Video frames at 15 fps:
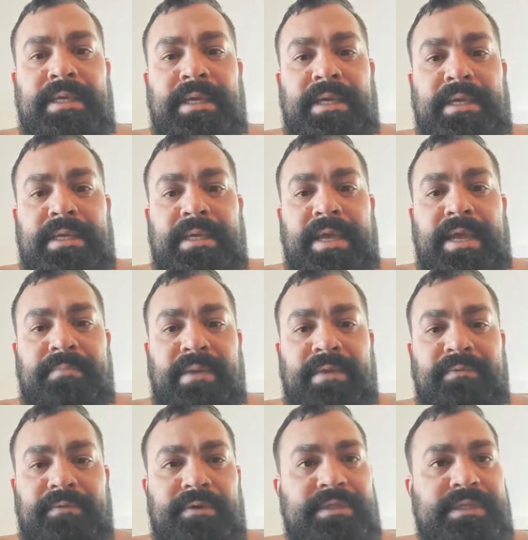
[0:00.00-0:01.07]
and I had my
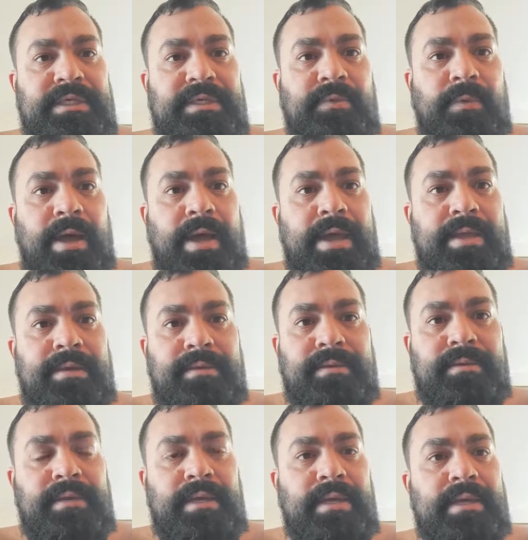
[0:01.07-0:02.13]
first DUI,
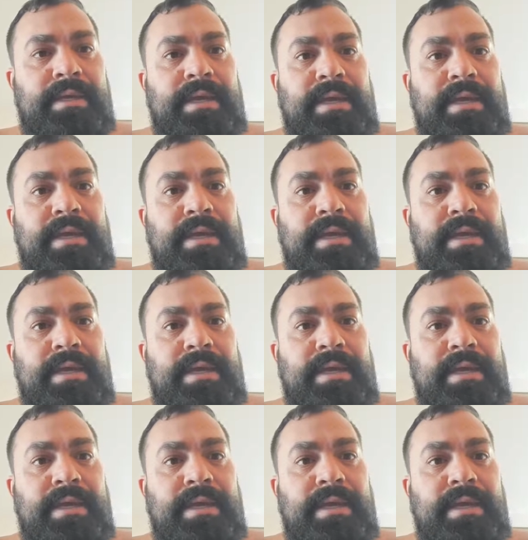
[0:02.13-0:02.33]
and